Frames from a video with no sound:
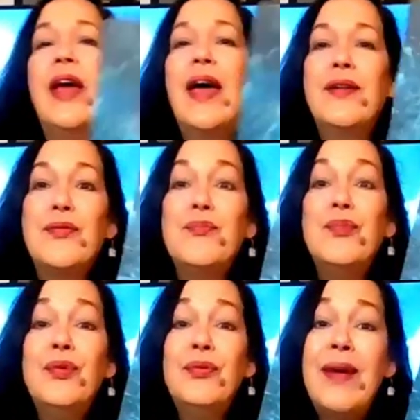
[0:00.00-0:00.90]
out of the
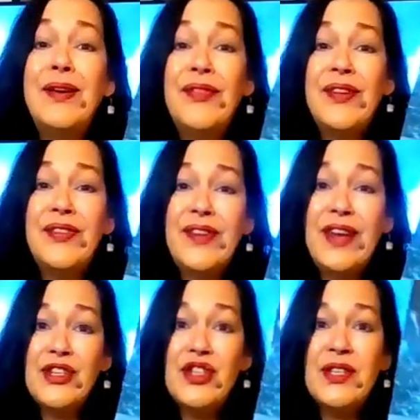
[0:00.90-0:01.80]
moon
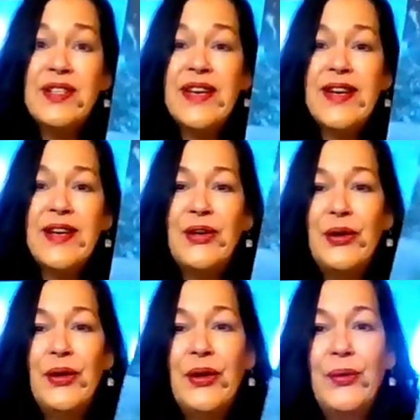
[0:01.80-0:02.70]
manifestation deck,
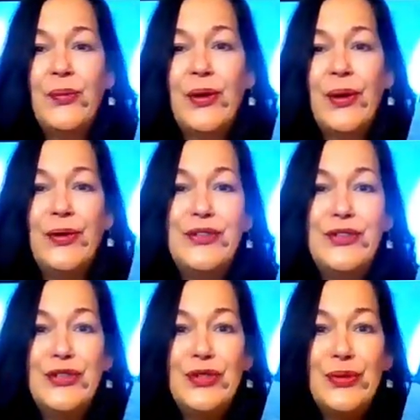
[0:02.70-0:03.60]
we're going
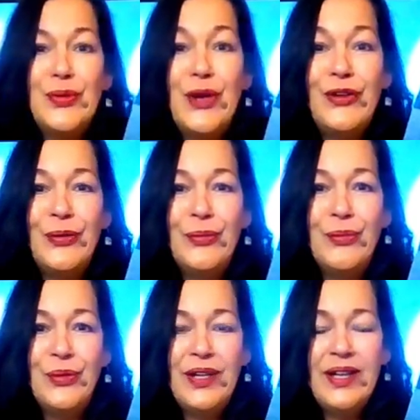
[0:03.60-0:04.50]
to do new
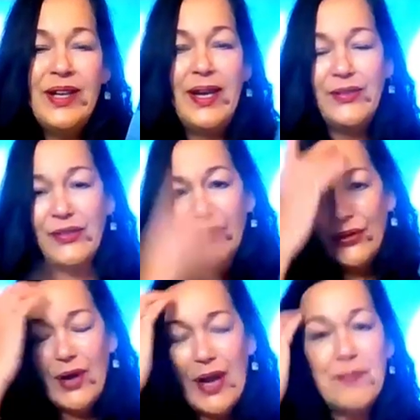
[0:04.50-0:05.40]
moon in
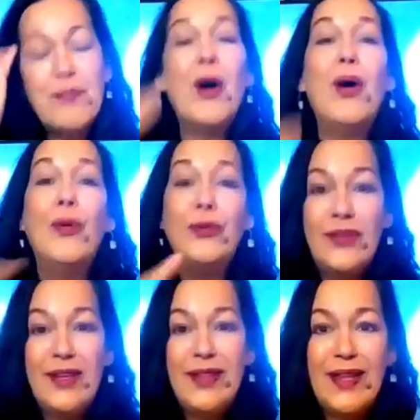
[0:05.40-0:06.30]
Cancer. I
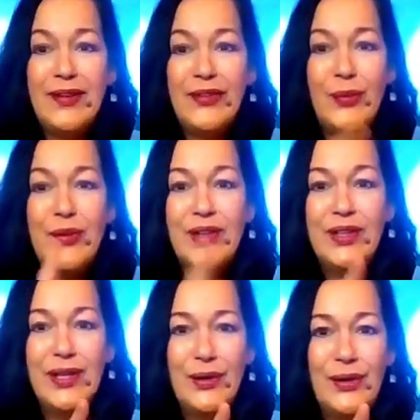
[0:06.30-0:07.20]
posted this with a
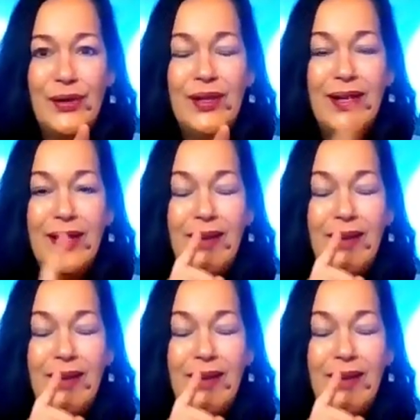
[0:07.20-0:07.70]
little